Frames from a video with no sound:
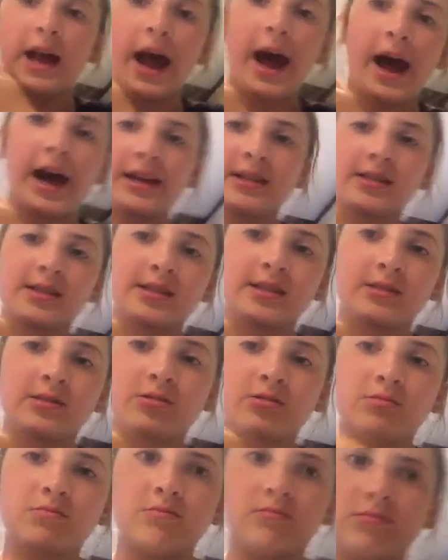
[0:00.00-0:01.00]
has
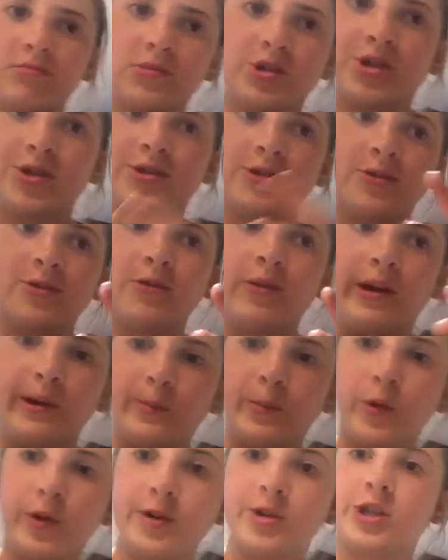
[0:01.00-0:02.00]
2 or
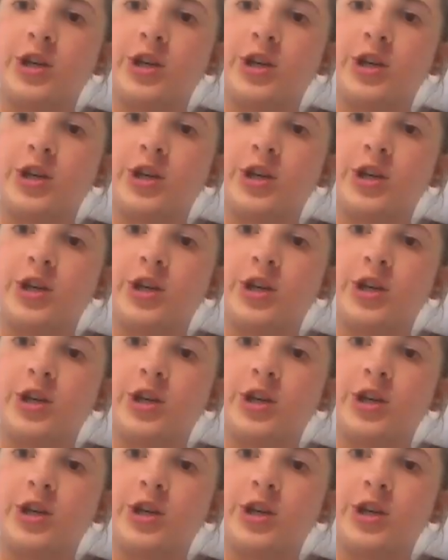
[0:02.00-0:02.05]
more